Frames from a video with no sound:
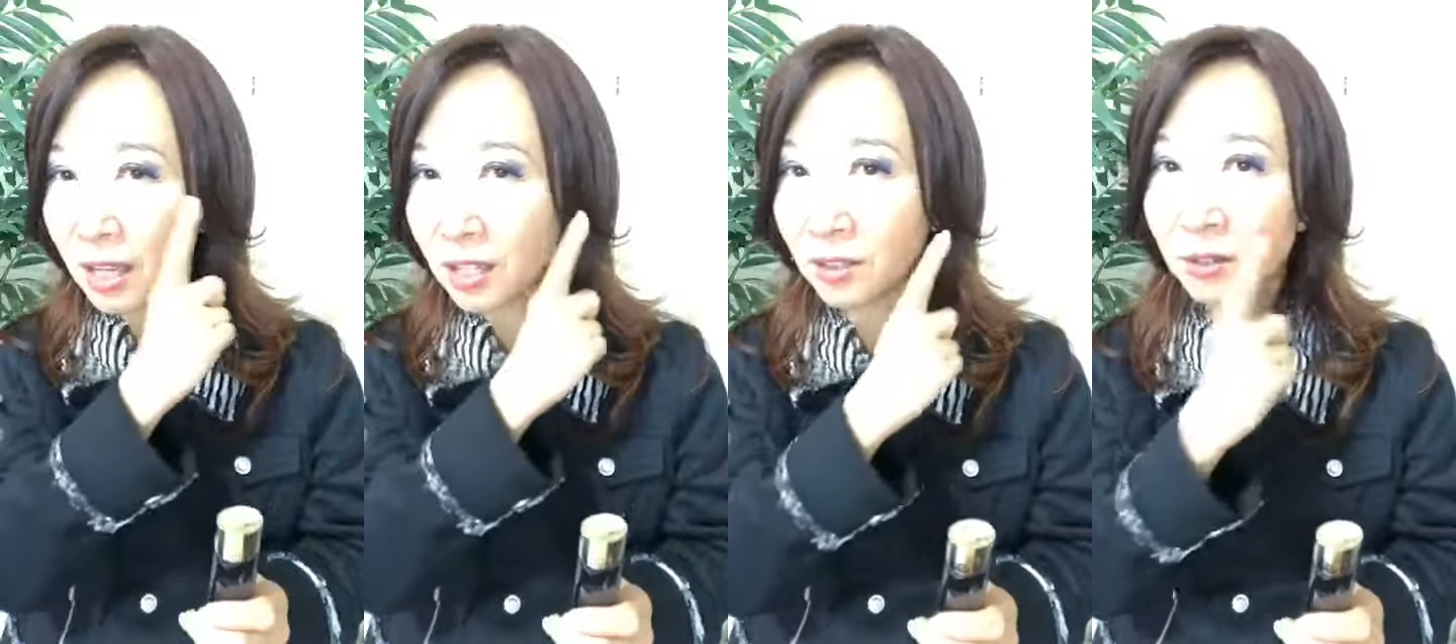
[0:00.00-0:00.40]

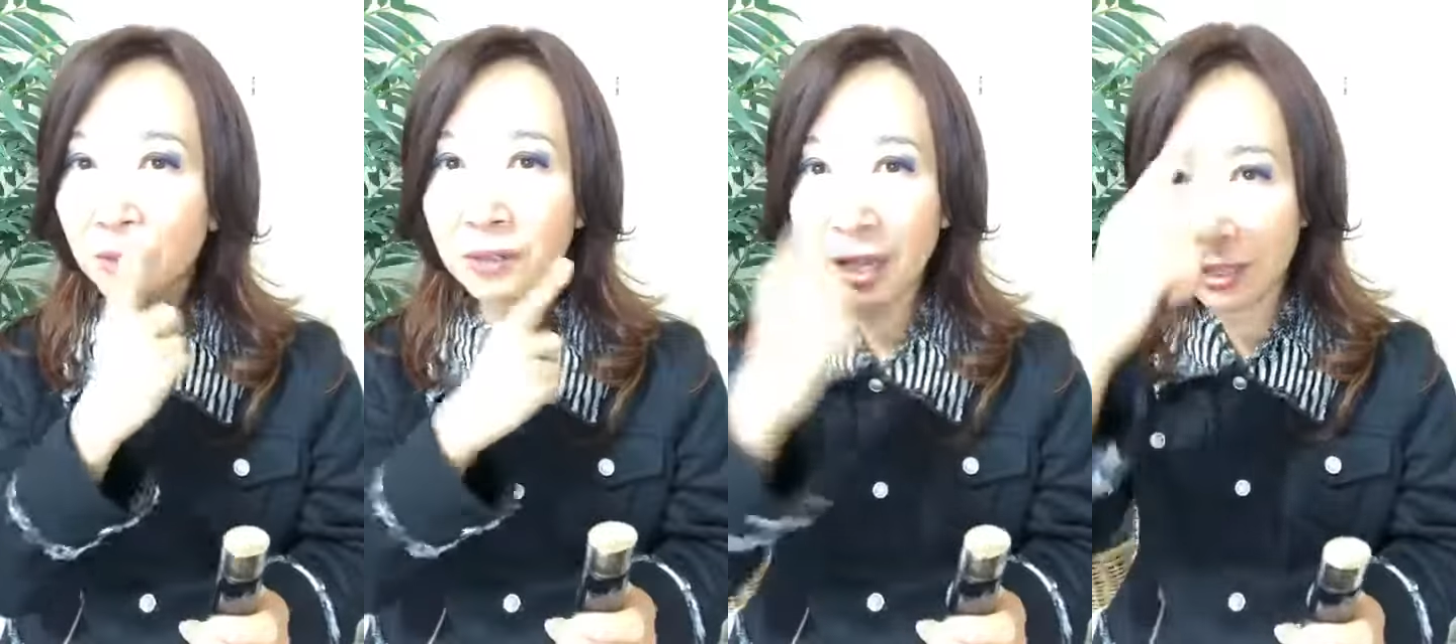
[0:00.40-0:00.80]
and
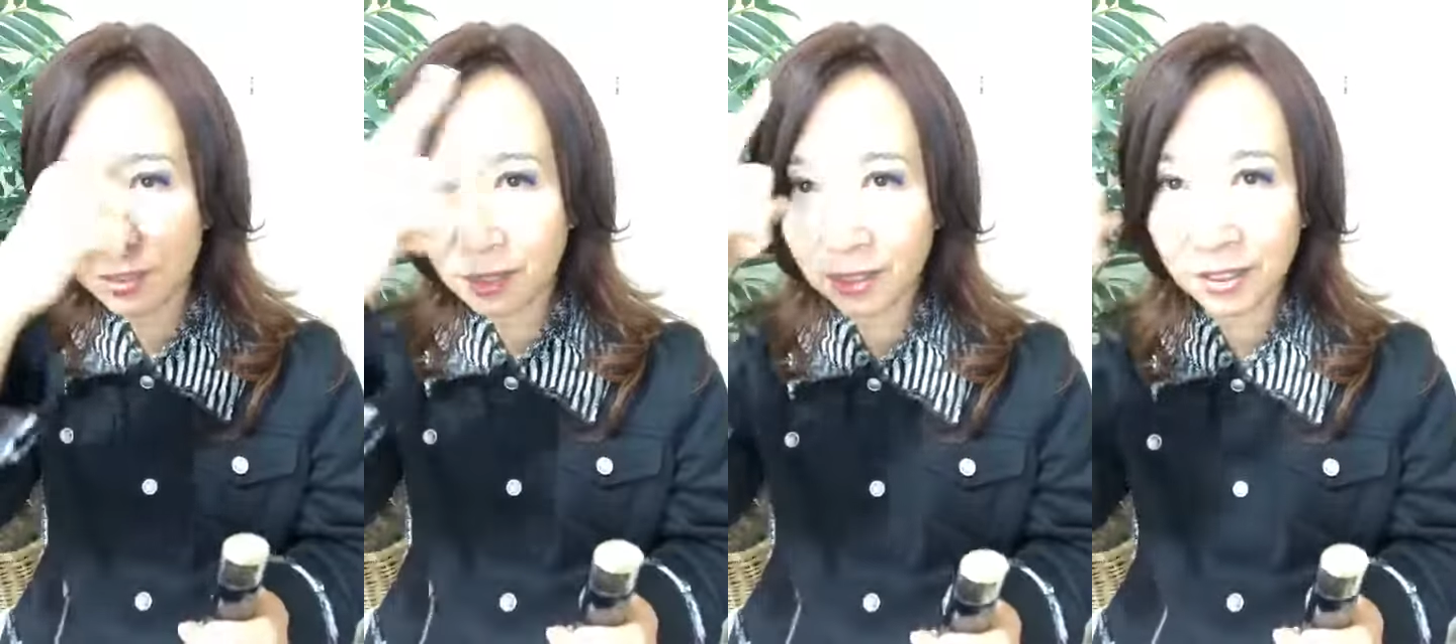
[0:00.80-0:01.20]
all
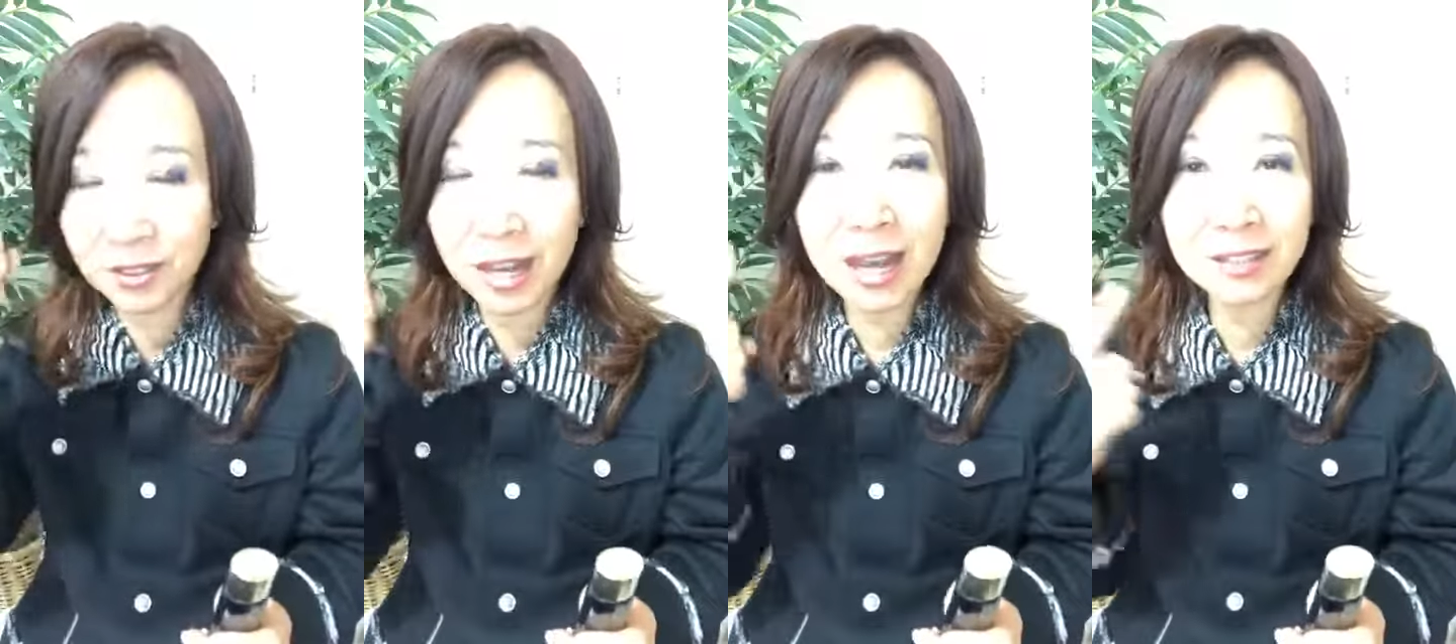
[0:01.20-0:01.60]
other
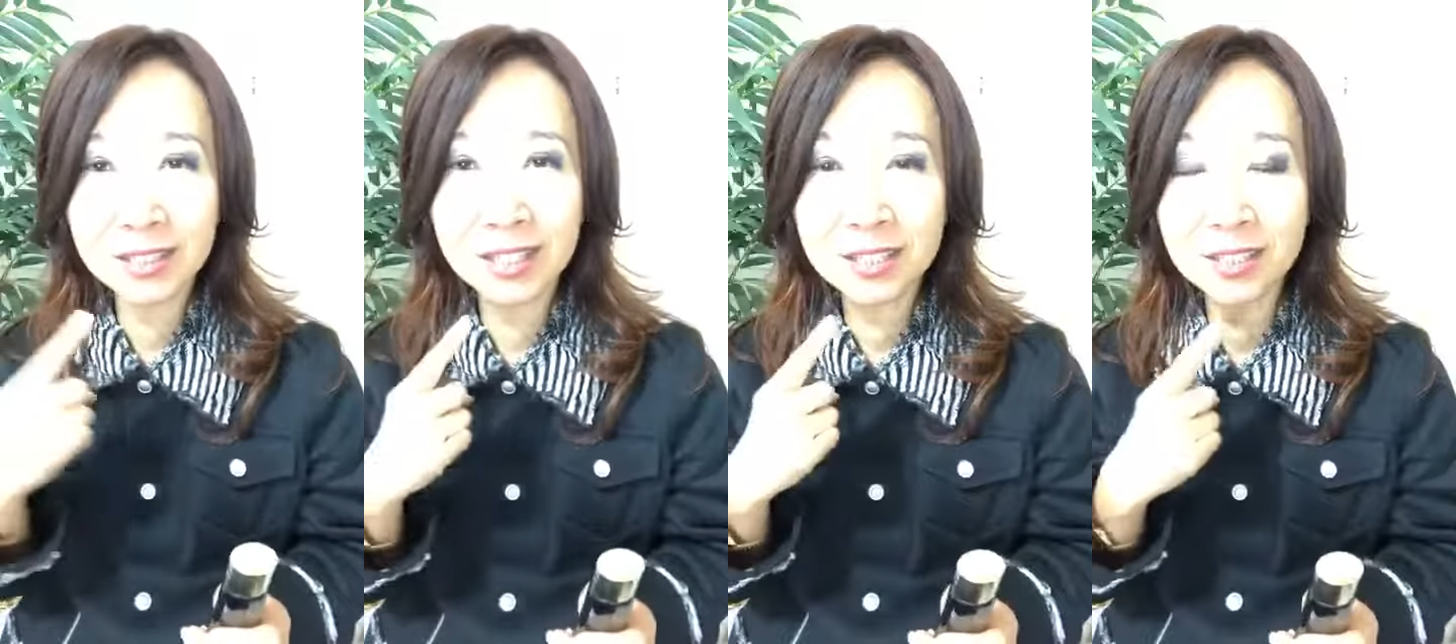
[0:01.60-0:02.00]
you know,
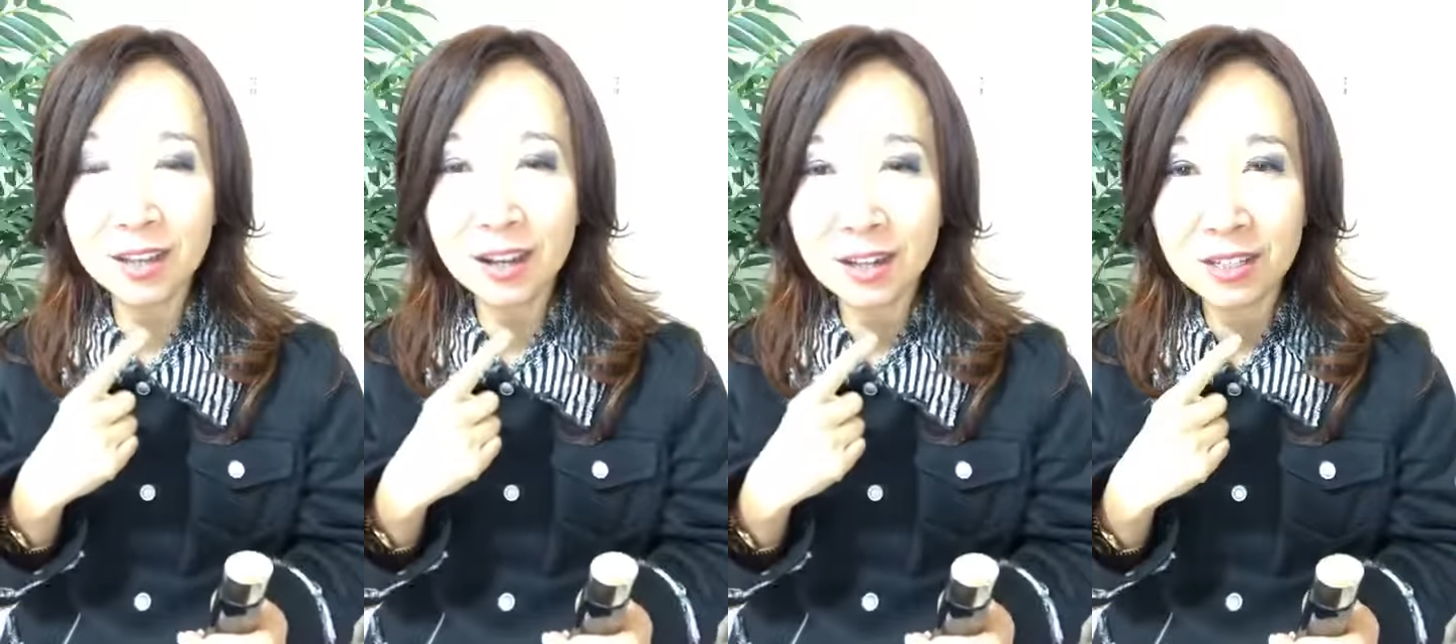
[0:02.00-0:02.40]
acne
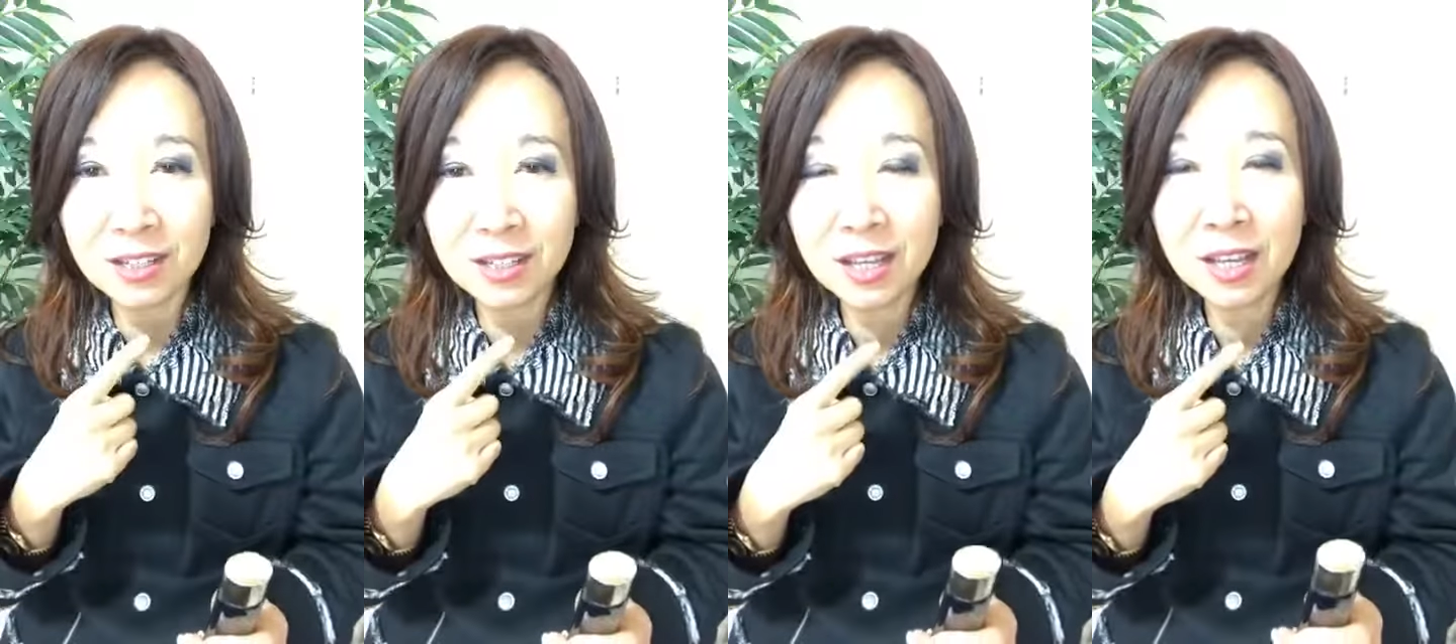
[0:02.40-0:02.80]

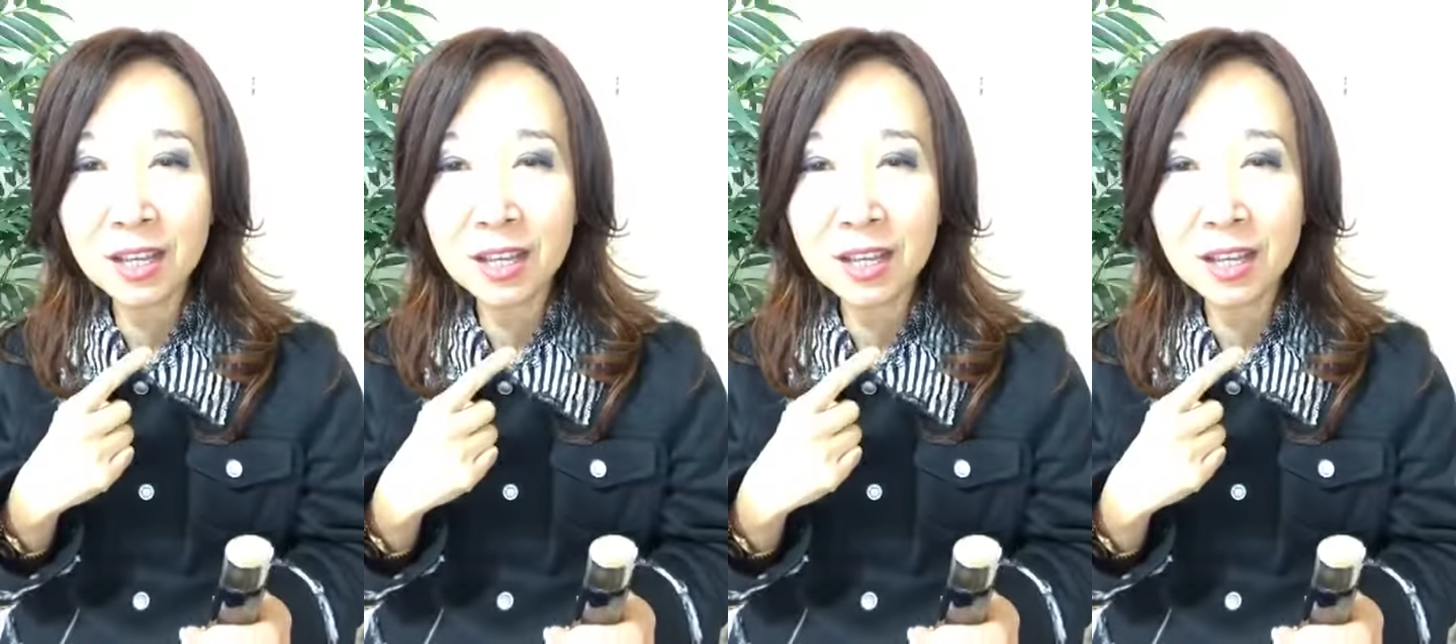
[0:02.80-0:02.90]
scars.